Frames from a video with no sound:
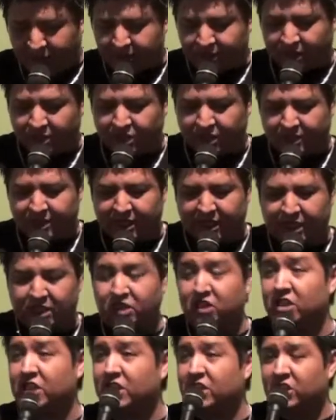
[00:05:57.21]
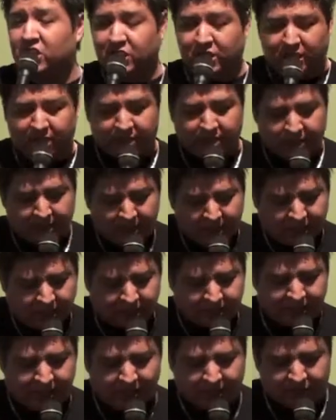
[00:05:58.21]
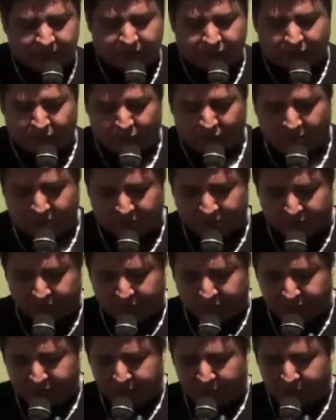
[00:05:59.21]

such as the Indonesian dance forms.